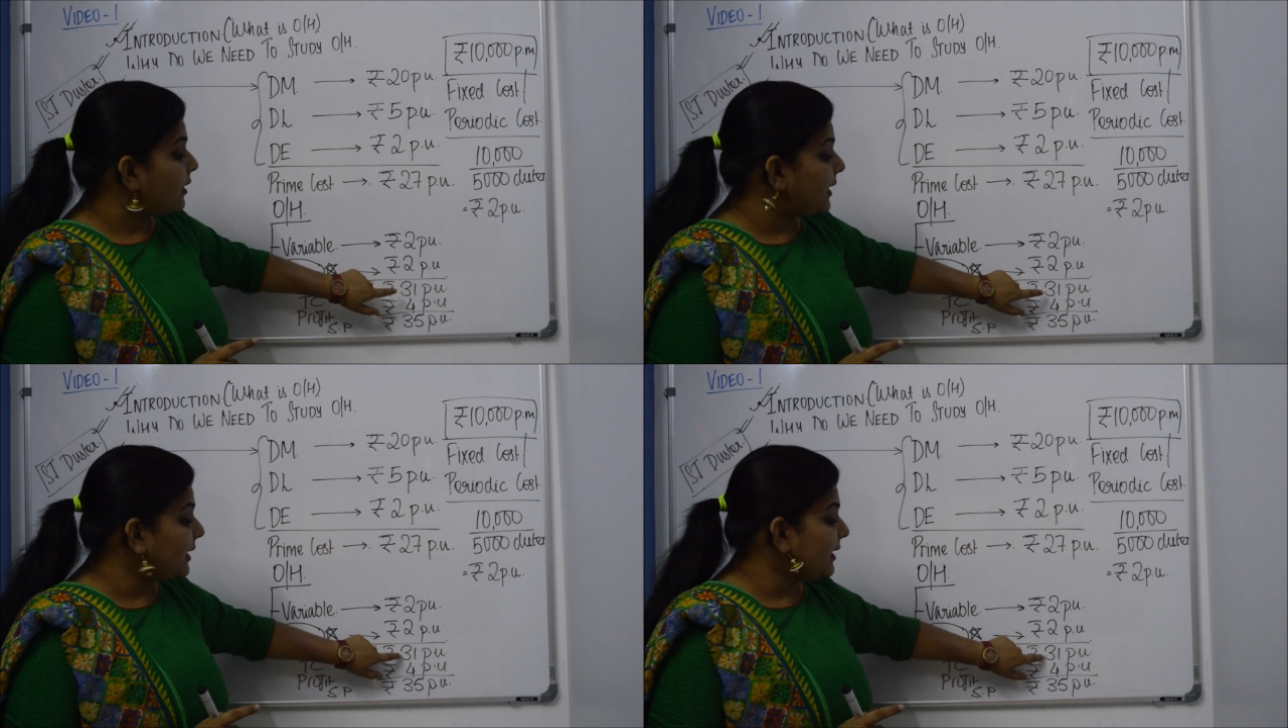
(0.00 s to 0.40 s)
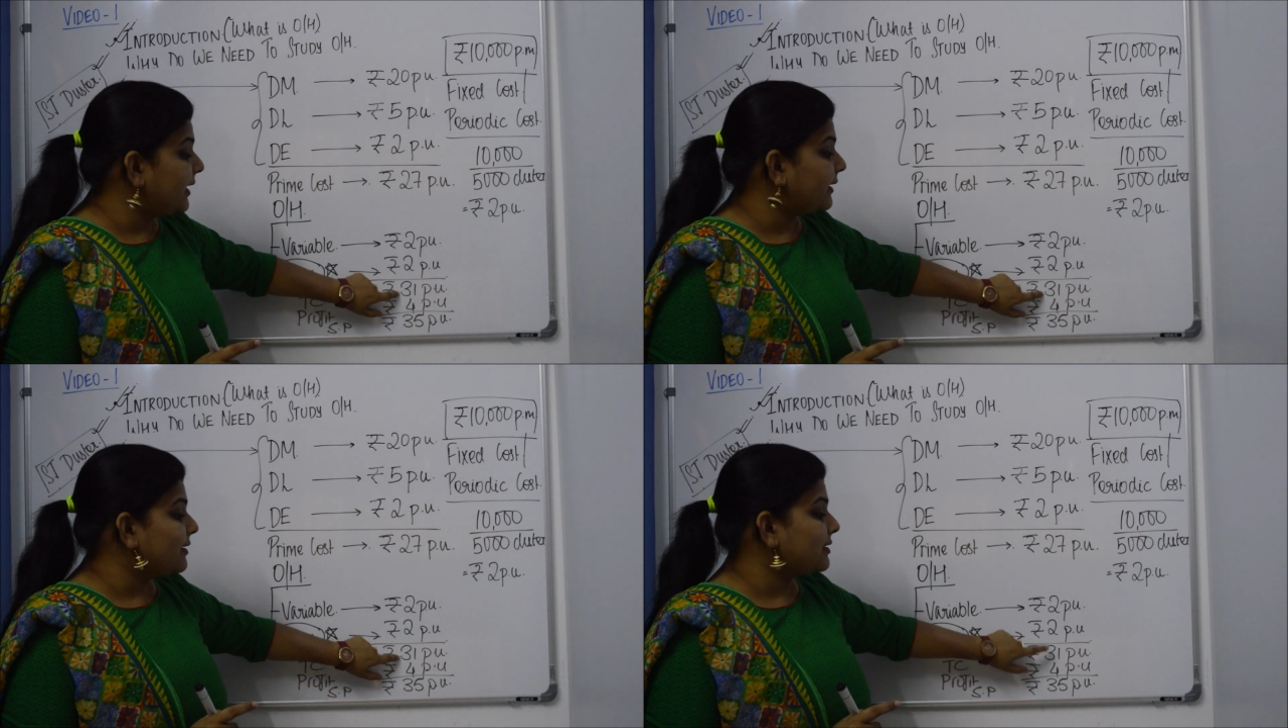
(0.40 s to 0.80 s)
Can I
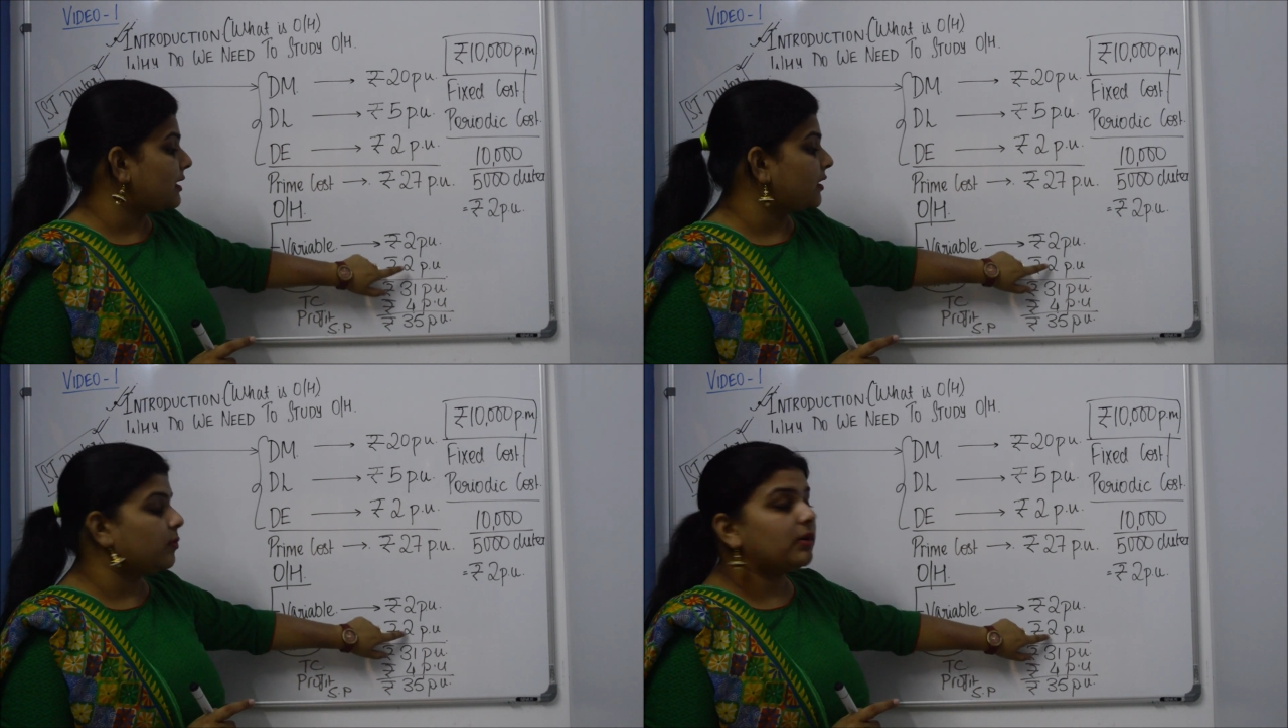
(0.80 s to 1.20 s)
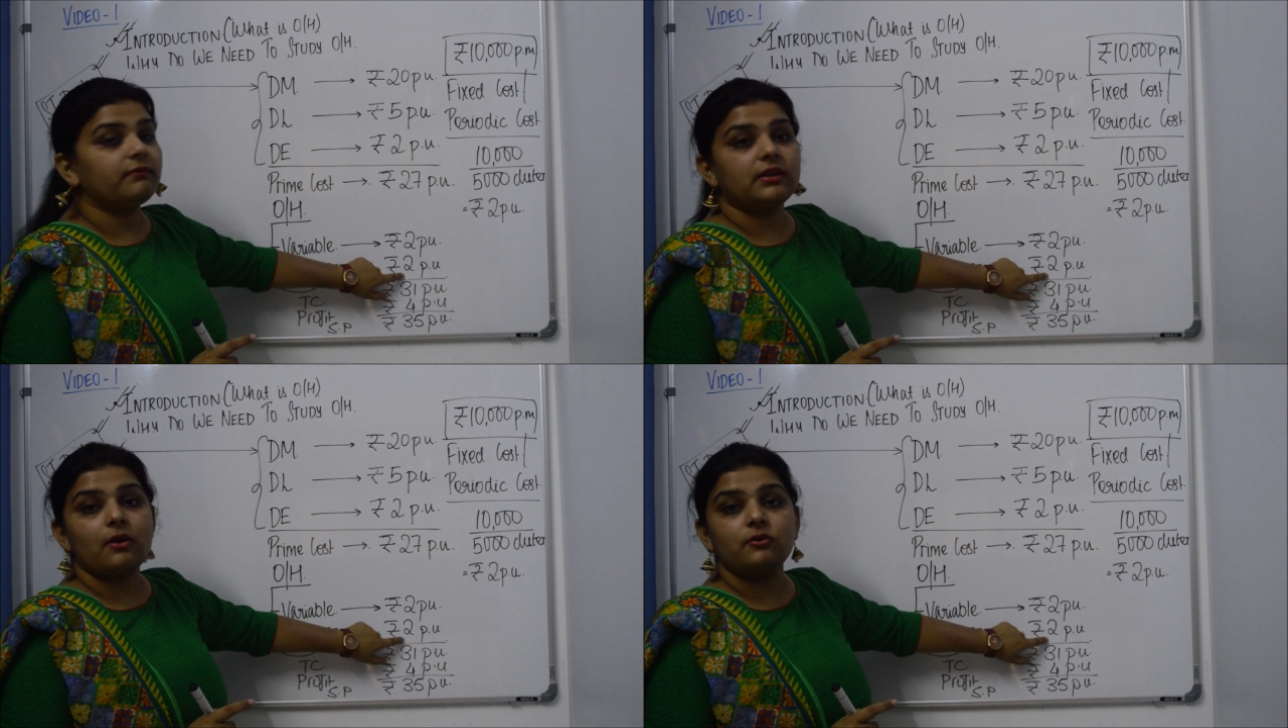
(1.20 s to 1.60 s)
get this 31
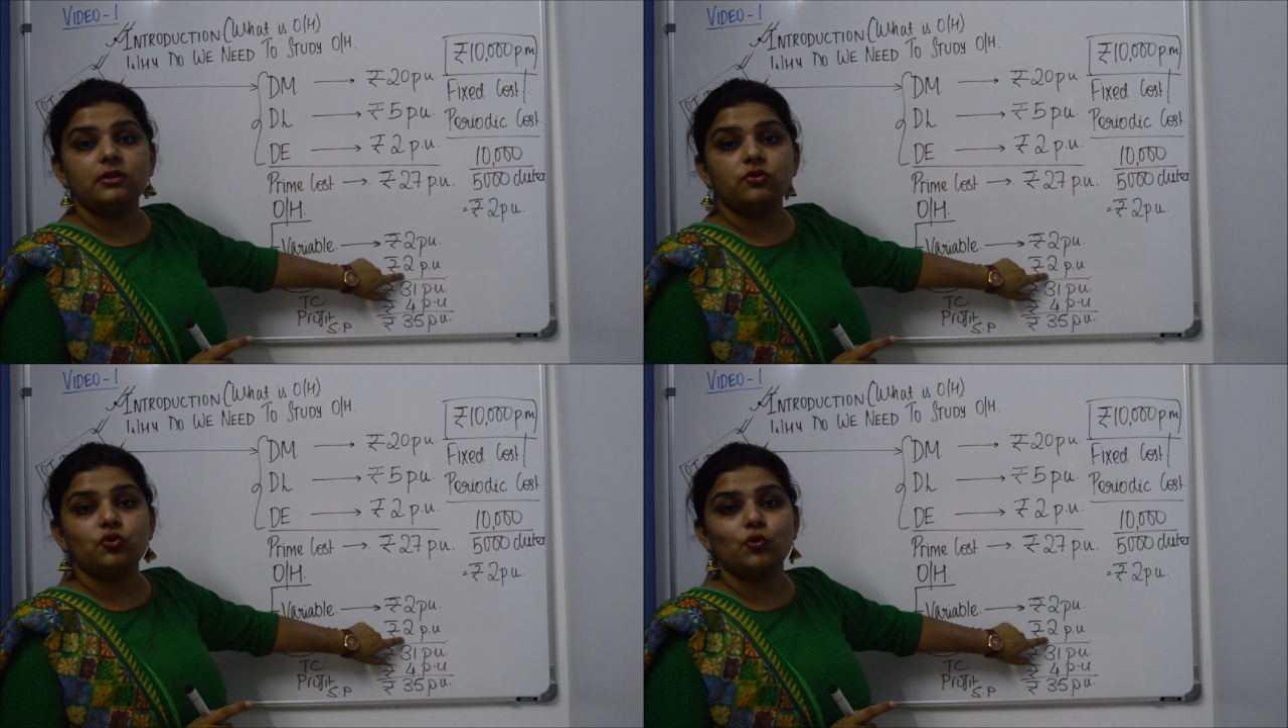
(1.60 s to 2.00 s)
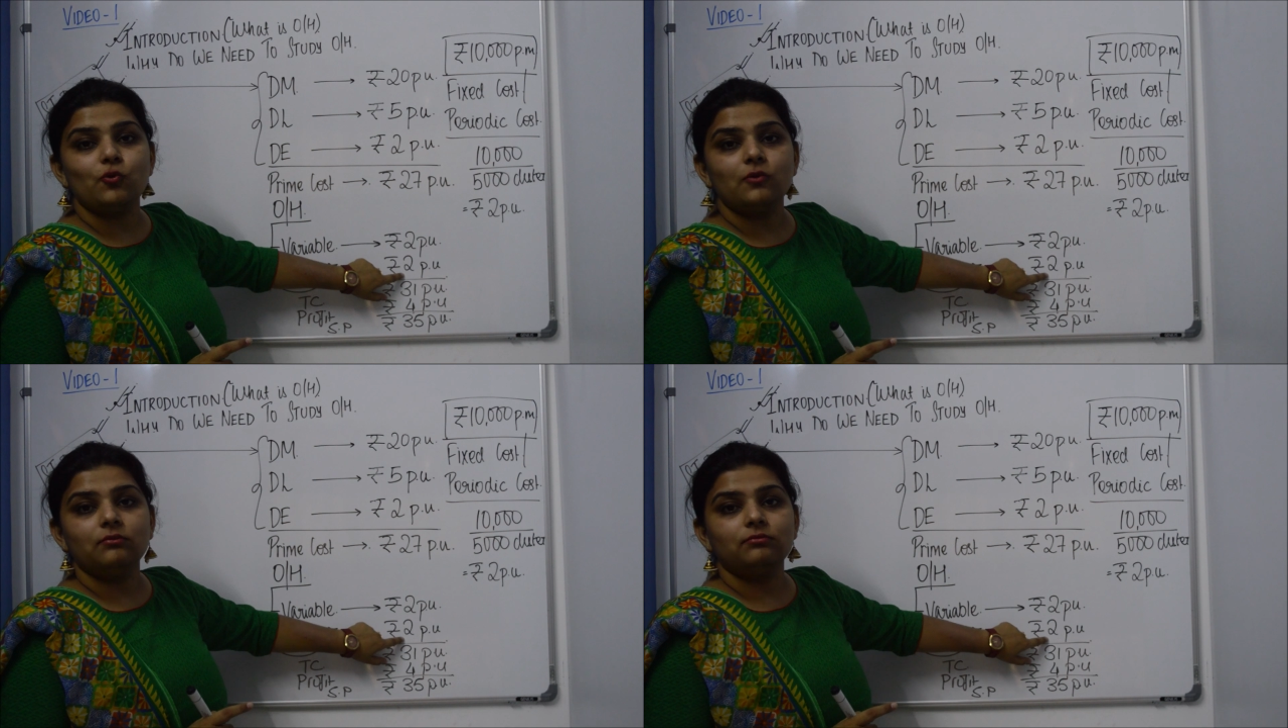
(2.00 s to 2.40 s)
without this 2?